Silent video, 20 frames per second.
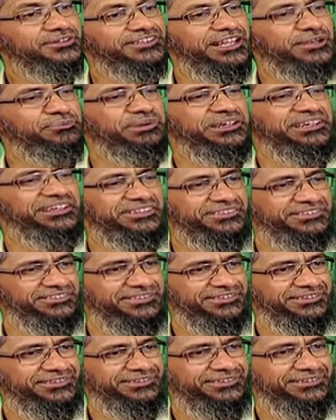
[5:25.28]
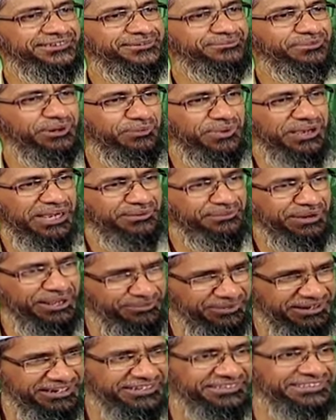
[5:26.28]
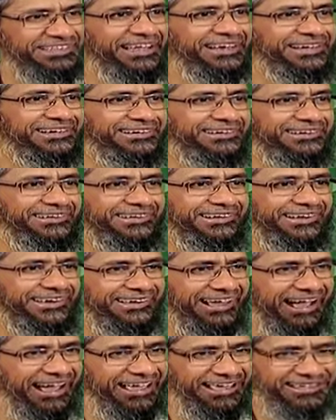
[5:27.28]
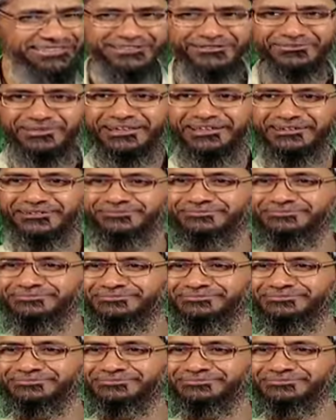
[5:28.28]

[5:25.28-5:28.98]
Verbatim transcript: St. Peter's. But my commandment is that IS is better.